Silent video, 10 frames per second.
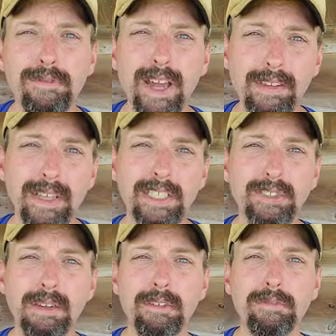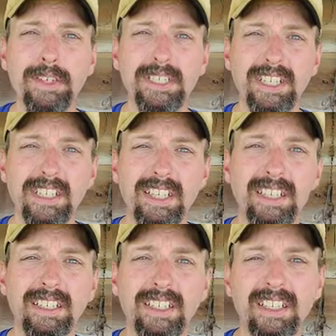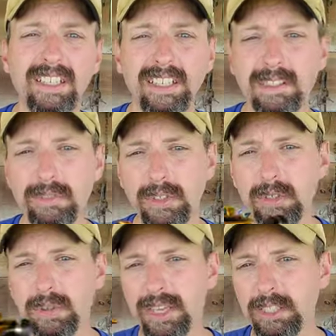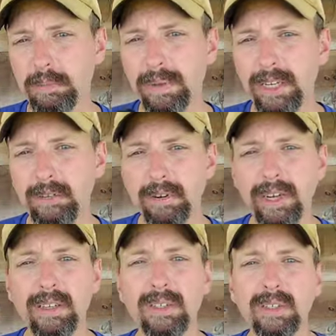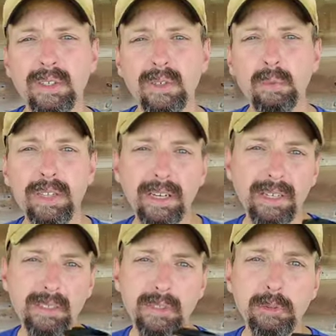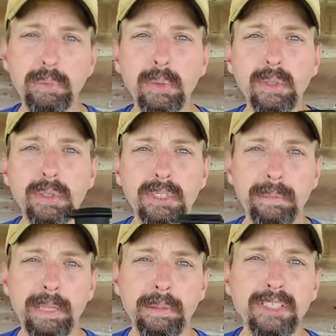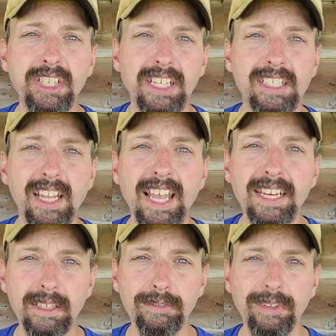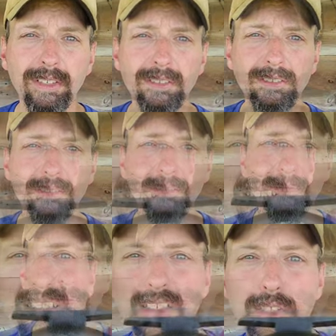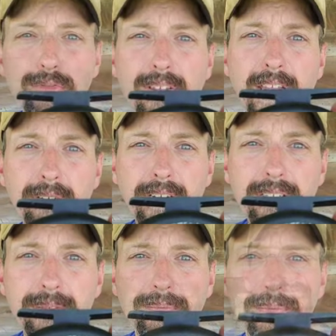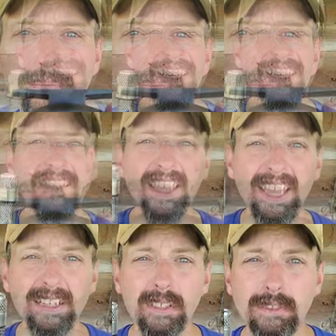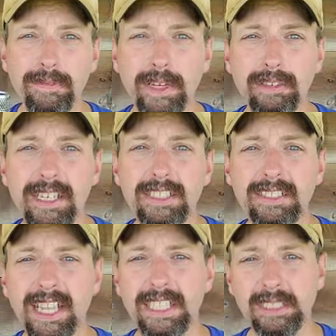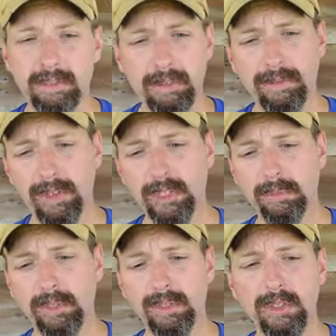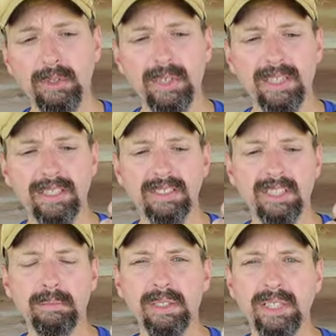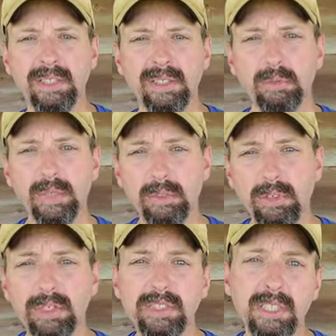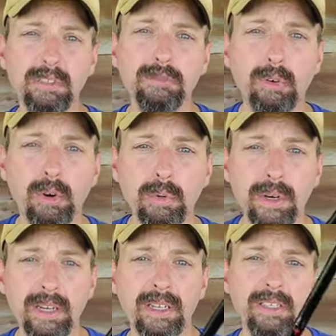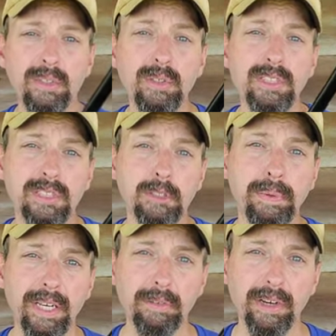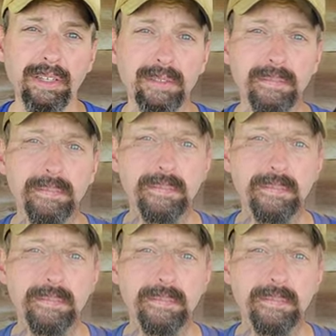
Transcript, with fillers: five X Travel Fishing Kit gives you a spinning reel with an extra spool to be able to change line in the field. There's a fly reel. The handle configuration is actually reversible. You can assemble it with the reel seat forward to use as a spinning reel,